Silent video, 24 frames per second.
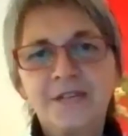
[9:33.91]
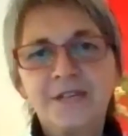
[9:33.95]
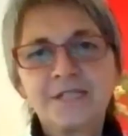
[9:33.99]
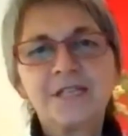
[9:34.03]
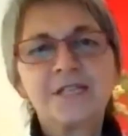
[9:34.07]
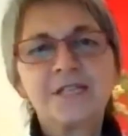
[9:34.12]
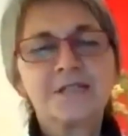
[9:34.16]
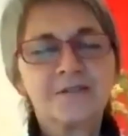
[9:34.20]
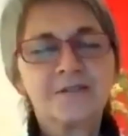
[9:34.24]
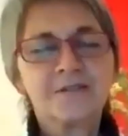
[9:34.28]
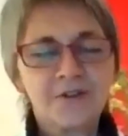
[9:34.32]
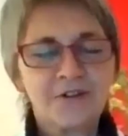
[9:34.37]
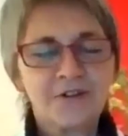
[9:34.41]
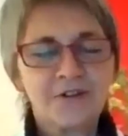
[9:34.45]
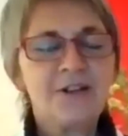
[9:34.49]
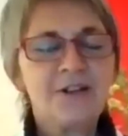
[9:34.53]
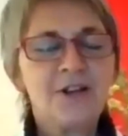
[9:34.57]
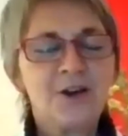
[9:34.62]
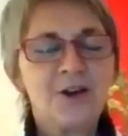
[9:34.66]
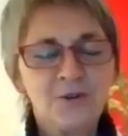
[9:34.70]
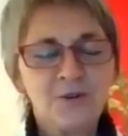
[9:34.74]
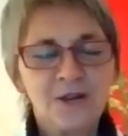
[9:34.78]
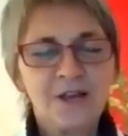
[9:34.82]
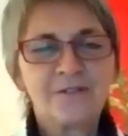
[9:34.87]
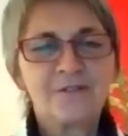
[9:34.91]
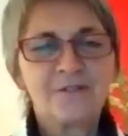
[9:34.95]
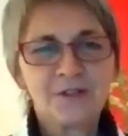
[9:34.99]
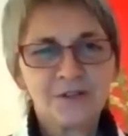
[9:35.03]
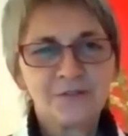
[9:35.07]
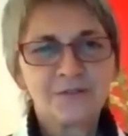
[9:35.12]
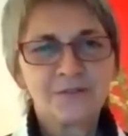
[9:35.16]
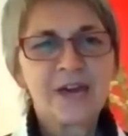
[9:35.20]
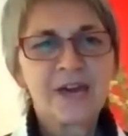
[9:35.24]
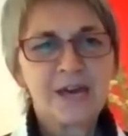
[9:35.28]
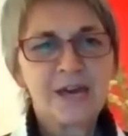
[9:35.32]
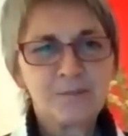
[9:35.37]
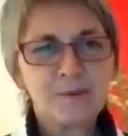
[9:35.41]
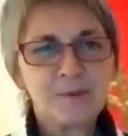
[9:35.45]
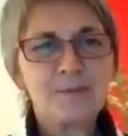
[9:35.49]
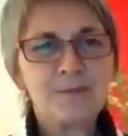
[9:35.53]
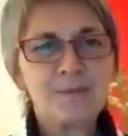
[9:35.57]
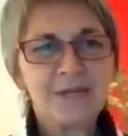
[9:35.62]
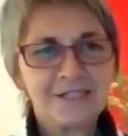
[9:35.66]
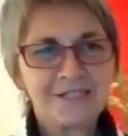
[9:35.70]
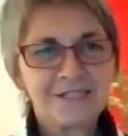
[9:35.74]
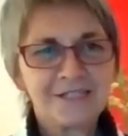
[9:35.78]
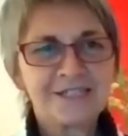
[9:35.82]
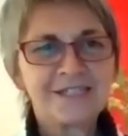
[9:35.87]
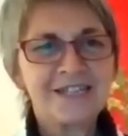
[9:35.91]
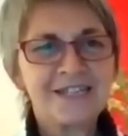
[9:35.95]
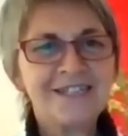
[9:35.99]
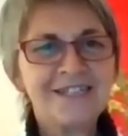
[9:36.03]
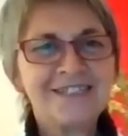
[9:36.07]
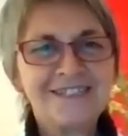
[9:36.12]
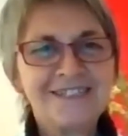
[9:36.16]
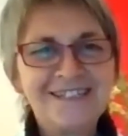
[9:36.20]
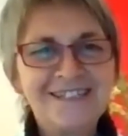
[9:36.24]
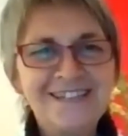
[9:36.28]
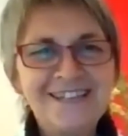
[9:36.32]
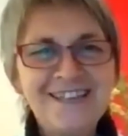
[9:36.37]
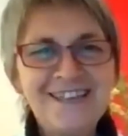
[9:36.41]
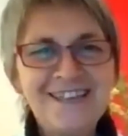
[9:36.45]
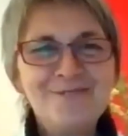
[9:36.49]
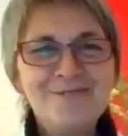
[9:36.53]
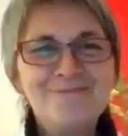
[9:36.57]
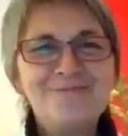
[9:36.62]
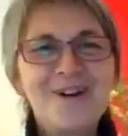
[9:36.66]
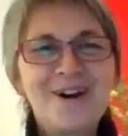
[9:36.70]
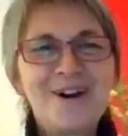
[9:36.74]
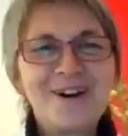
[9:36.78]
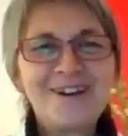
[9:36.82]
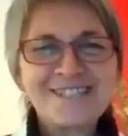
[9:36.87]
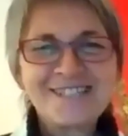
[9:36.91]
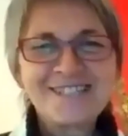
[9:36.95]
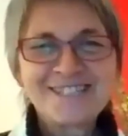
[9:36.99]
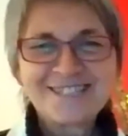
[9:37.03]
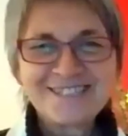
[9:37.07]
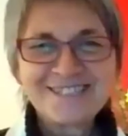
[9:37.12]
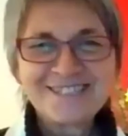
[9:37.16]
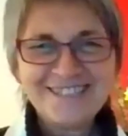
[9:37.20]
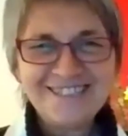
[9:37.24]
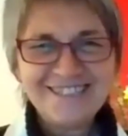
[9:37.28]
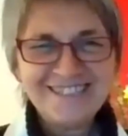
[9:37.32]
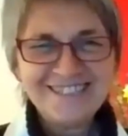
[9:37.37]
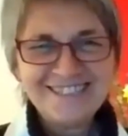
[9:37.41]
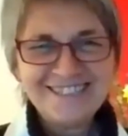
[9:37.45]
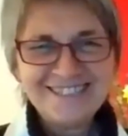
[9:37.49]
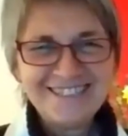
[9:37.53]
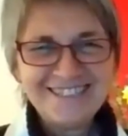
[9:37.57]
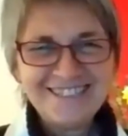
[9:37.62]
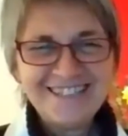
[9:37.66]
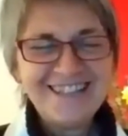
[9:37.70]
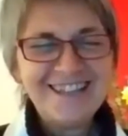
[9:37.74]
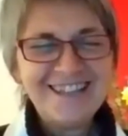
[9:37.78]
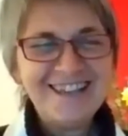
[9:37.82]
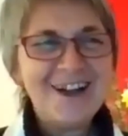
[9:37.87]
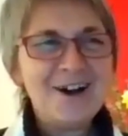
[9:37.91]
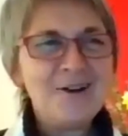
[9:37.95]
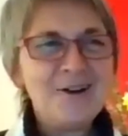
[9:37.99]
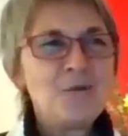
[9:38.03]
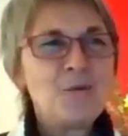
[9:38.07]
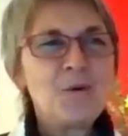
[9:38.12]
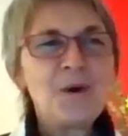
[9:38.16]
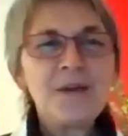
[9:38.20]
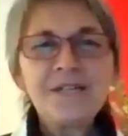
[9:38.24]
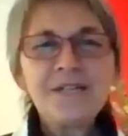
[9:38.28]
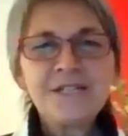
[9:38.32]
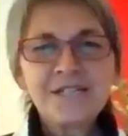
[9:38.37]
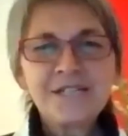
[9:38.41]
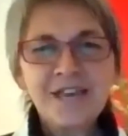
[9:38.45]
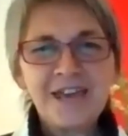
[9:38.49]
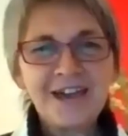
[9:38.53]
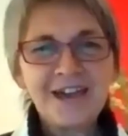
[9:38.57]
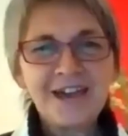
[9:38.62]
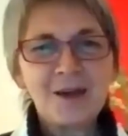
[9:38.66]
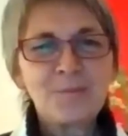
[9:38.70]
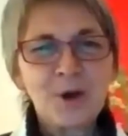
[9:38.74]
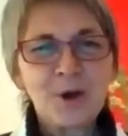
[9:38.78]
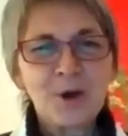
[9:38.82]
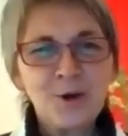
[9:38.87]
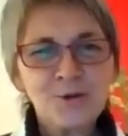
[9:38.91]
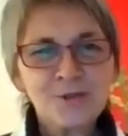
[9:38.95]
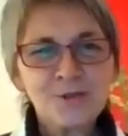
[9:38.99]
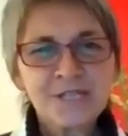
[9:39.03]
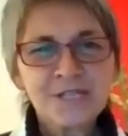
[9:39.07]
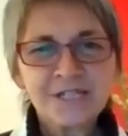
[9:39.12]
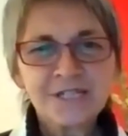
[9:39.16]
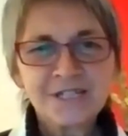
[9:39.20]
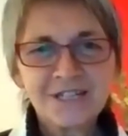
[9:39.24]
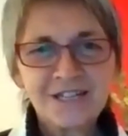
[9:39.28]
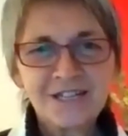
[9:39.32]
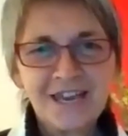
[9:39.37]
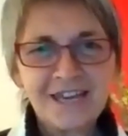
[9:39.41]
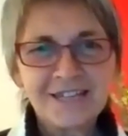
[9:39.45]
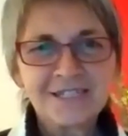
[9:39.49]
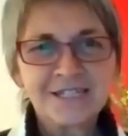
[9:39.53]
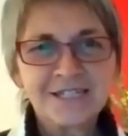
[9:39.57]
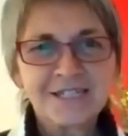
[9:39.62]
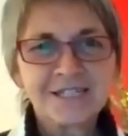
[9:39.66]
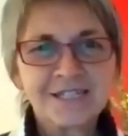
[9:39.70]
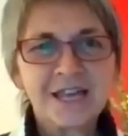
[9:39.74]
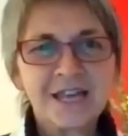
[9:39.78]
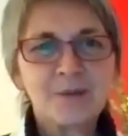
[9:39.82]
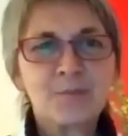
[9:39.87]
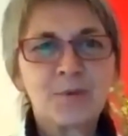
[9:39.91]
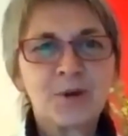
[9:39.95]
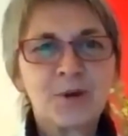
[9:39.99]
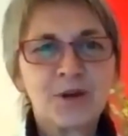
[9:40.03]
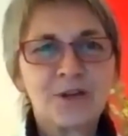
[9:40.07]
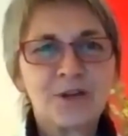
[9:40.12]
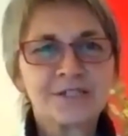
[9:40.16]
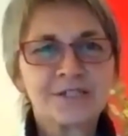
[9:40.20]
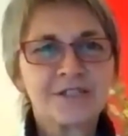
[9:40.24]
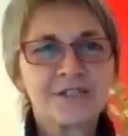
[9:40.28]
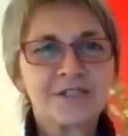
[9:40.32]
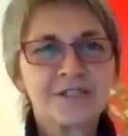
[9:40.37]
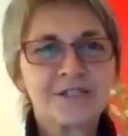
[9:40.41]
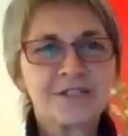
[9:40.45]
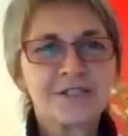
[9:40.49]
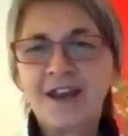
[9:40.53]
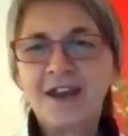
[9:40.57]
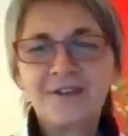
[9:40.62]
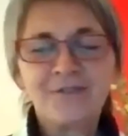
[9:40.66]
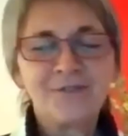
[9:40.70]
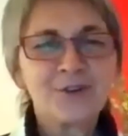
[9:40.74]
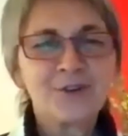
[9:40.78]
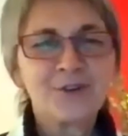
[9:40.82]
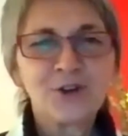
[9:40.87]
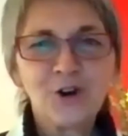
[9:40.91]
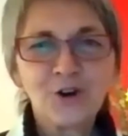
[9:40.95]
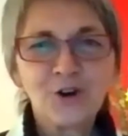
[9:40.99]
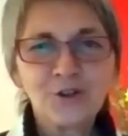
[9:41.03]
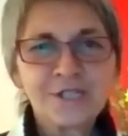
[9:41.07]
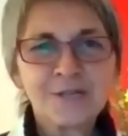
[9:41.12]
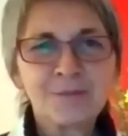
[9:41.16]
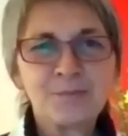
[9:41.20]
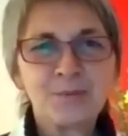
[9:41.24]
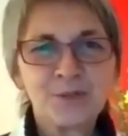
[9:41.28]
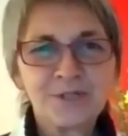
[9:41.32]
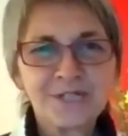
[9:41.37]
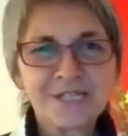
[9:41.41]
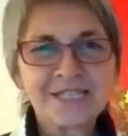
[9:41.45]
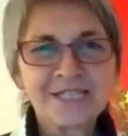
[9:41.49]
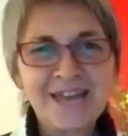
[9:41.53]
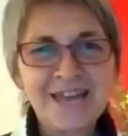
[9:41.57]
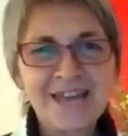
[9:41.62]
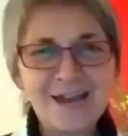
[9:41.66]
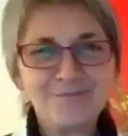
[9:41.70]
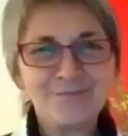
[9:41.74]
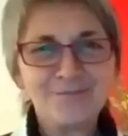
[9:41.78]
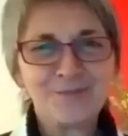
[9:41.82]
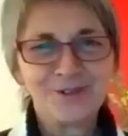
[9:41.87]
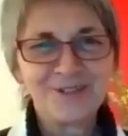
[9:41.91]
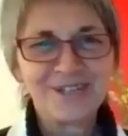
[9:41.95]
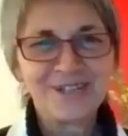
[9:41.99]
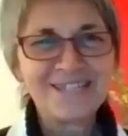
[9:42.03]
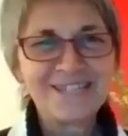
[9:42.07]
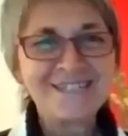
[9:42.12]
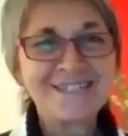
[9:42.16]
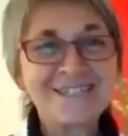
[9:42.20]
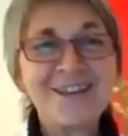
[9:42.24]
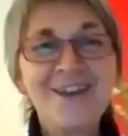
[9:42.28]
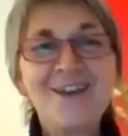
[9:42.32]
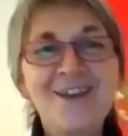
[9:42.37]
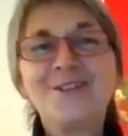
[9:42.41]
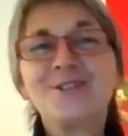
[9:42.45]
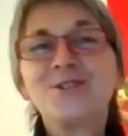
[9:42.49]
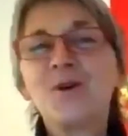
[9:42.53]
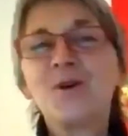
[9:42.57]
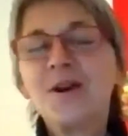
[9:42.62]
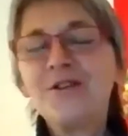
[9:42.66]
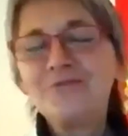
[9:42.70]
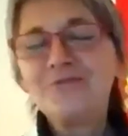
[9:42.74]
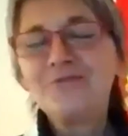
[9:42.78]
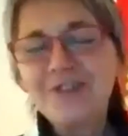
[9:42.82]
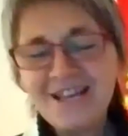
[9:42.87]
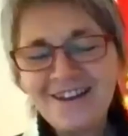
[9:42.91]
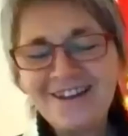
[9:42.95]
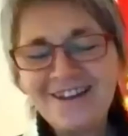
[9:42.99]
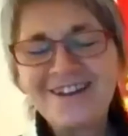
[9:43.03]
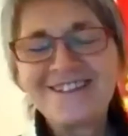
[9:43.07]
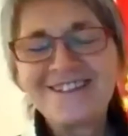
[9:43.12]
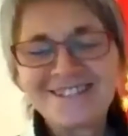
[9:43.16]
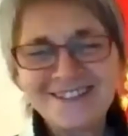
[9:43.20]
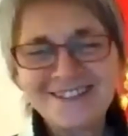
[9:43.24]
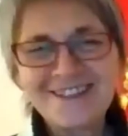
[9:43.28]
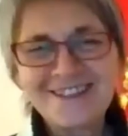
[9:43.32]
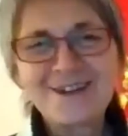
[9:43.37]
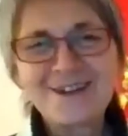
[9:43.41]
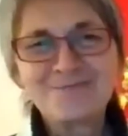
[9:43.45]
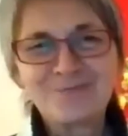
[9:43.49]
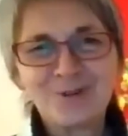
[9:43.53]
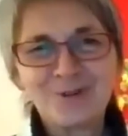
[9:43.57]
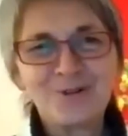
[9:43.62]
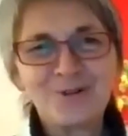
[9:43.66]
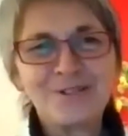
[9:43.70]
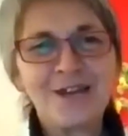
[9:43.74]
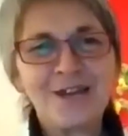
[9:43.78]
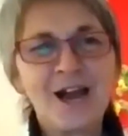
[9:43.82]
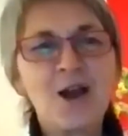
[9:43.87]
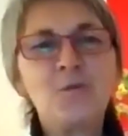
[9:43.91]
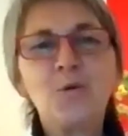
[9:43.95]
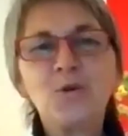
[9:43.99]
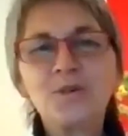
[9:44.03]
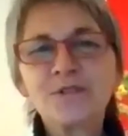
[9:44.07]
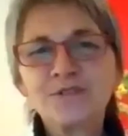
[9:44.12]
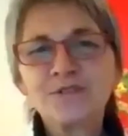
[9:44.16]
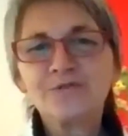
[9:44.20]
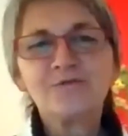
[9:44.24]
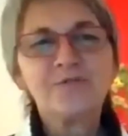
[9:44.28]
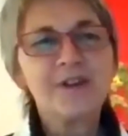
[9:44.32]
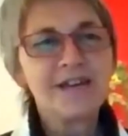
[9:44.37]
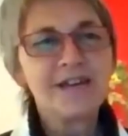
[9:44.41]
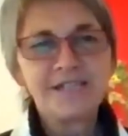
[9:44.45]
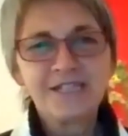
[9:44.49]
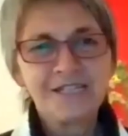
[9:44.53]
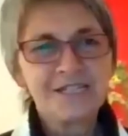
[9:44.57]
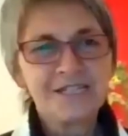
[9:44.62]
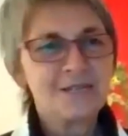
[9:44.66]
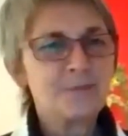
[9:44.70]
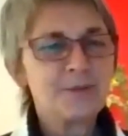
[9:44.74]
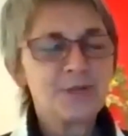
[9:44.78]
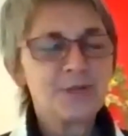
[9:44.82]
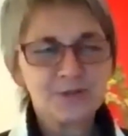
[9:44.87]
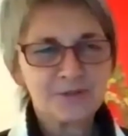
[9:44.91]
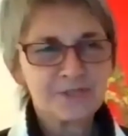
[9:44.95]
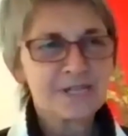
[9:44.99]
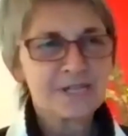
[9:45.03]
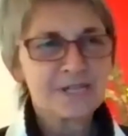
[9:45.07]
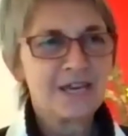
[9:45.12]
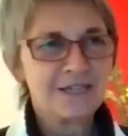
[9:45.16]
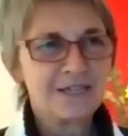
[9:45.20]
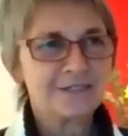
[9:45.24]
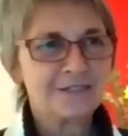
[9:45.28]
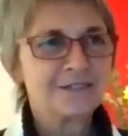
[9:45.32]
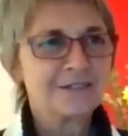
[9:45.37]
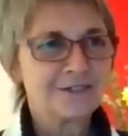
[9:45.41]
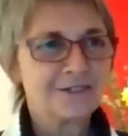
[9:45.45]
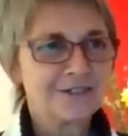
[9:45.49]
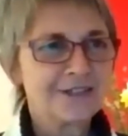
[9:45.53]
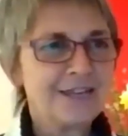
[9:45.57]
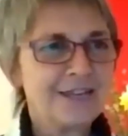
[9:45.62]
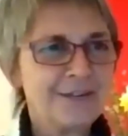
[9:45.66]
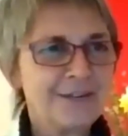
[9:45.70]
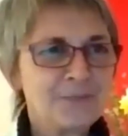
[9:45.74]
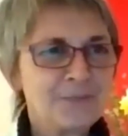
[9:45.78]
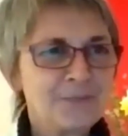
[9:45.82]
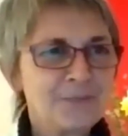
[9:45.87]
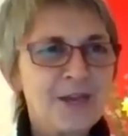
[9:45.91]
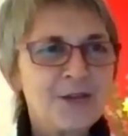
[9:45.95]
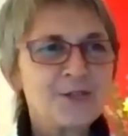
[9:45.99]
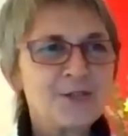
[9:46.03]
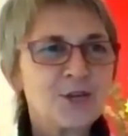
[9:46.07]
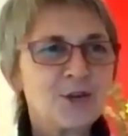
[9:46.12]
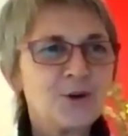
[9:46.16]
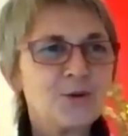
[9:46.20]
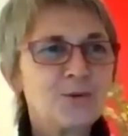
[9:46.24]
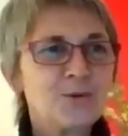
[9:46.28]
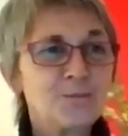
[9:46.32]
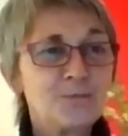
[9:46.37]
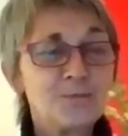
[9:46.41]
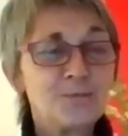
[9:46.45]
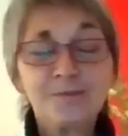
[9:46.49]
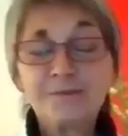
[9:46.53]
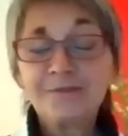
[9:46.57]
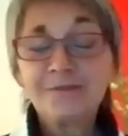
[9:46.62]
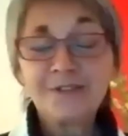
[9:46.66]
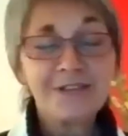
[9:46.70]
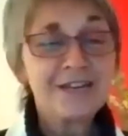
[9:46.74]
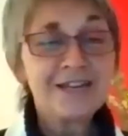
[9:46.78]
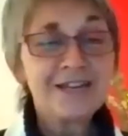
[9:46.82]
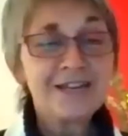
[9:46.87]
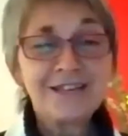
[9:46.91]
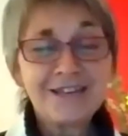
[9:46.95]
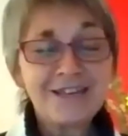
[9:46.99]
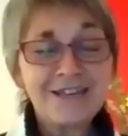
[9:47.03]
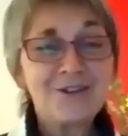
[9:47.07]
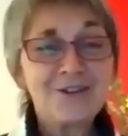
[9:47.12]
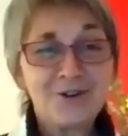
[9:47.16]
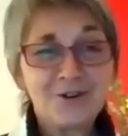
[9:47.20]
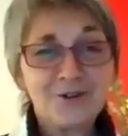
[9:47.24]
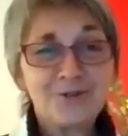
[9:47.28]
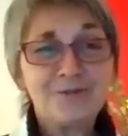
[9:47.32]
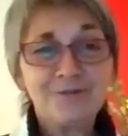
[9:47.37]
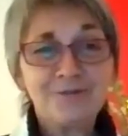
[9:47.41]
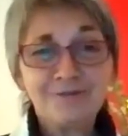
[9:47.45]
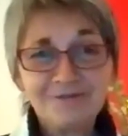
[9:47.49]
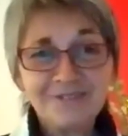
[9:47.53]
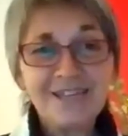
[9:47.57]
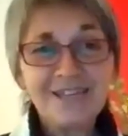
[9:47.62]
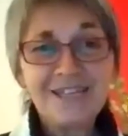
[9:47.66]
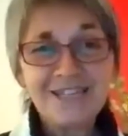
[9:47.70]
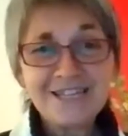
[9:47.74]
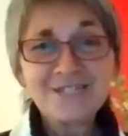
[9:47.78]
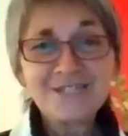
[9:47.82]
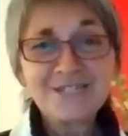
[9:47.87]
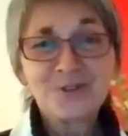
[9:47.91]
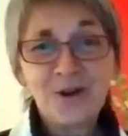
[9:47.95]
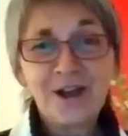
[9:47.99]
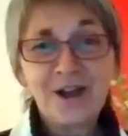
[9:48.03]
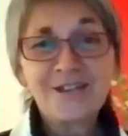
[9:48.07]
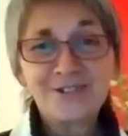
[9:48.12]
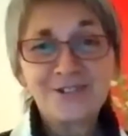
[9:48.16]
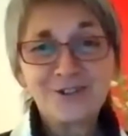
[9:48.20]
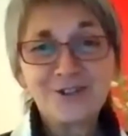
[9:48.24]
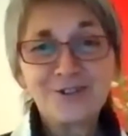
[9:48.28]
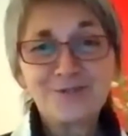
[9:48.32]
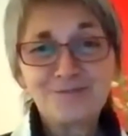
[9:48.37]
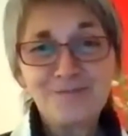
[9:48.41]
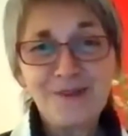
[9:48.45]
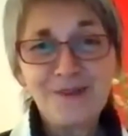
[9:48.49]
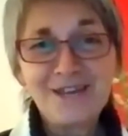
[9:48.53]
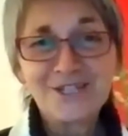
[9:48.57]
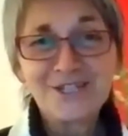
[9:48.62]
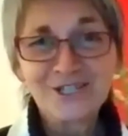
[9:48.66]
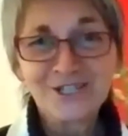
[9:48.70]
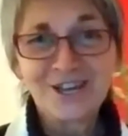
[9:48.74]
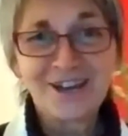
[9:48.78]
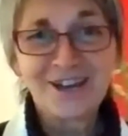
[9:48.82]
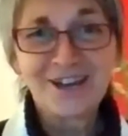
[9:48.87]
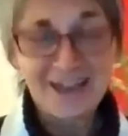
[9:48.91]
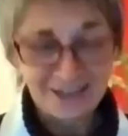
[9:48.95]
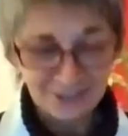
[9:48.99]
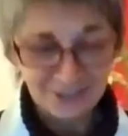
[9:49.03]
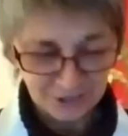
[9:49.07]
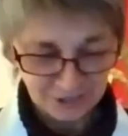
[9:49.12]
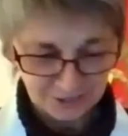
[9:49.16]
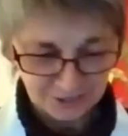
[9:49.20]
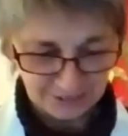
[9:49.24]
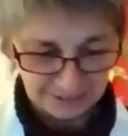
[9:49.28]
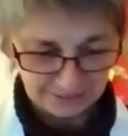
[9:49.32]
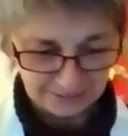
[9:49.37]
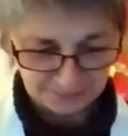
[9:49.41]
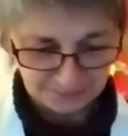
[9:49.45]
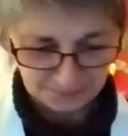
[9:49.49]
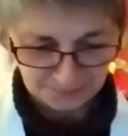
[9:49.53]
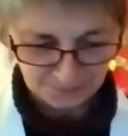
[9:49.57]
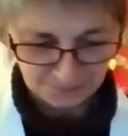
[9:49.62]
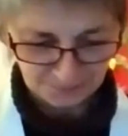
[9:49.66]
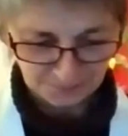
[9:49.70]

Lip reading: This is a very low level of capability, but one day I posted a letter to that person and I forgot to put a stamp on it. So I realized at that point I wasn't ready to be ordained, okay? So, it is quite a good measure, actually.